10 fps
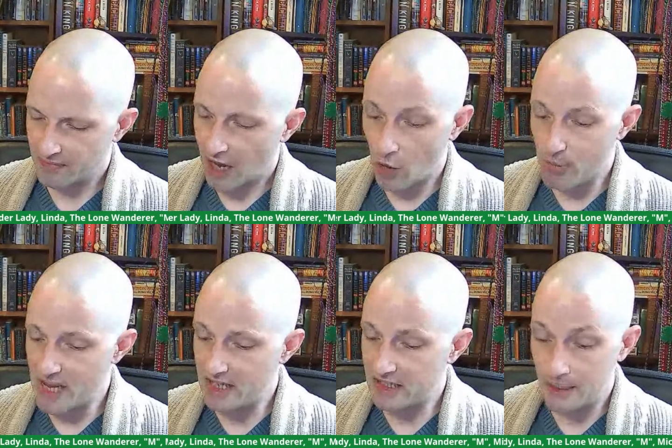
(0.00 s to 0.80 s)

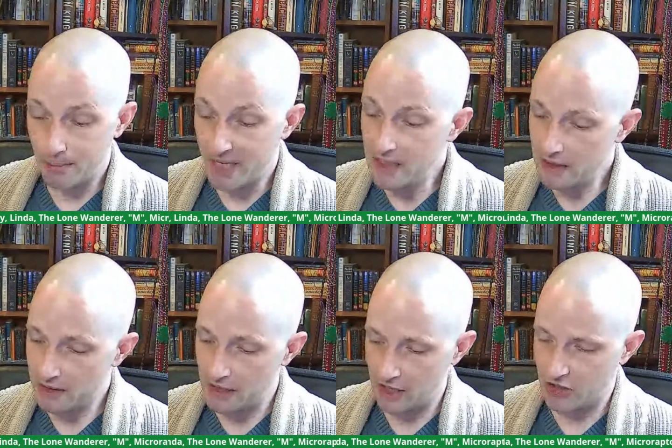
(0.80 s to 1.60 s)
Howbeit he
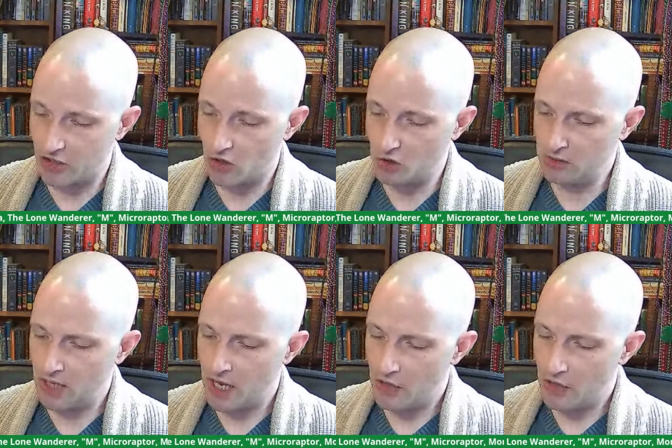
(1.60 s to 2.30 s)
meaneth not so,